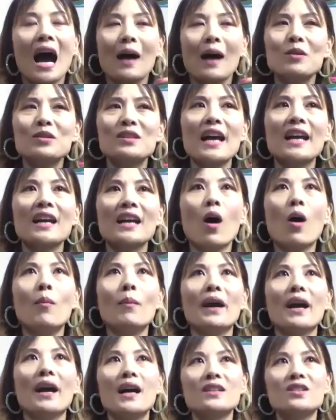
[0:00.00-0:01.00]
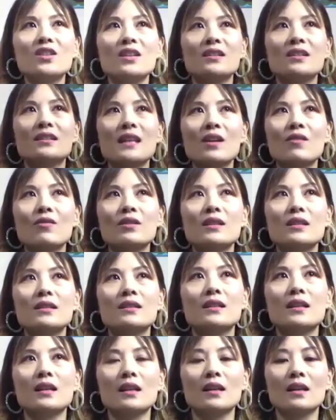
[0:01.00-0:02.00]
was like, oh my gosh, it's
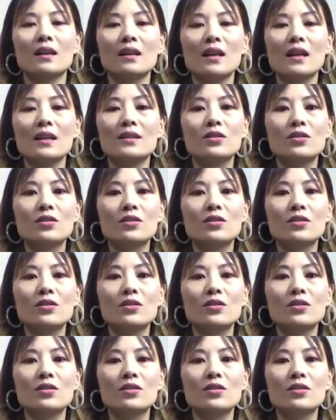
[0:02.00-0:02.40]
synchronicity. It's so